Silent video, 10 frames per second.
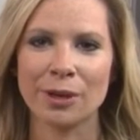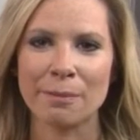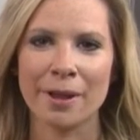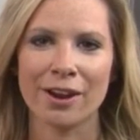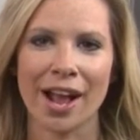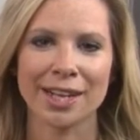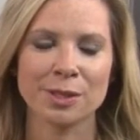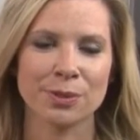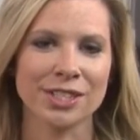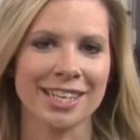repair
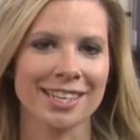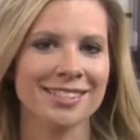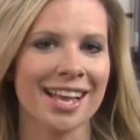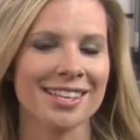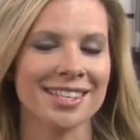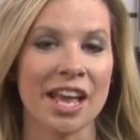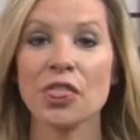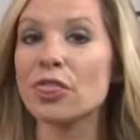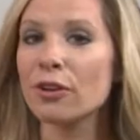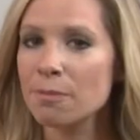expertise as a
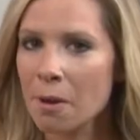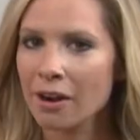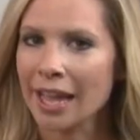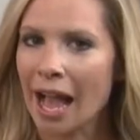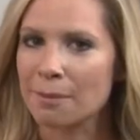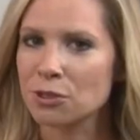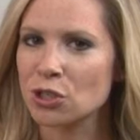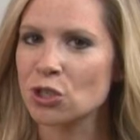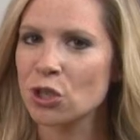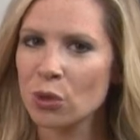third-party
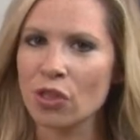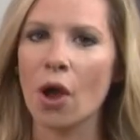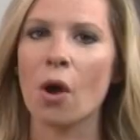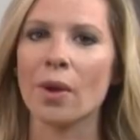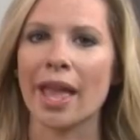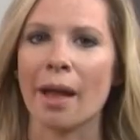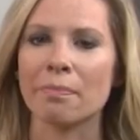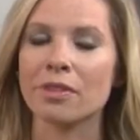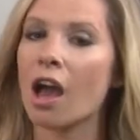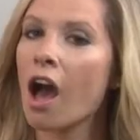option to the OEM,
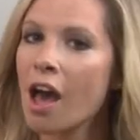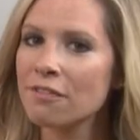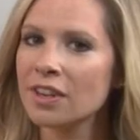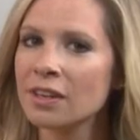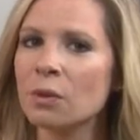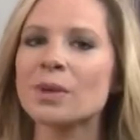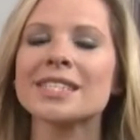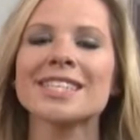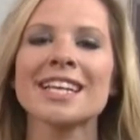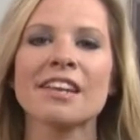often
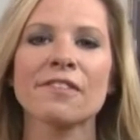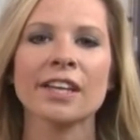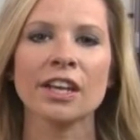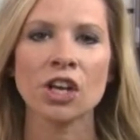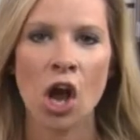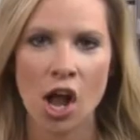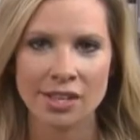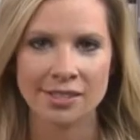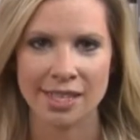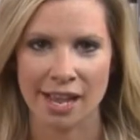with significant
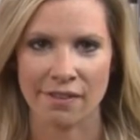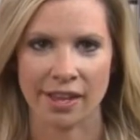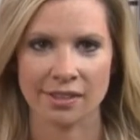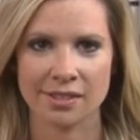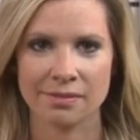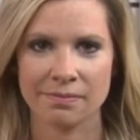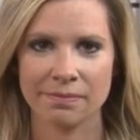cost savings.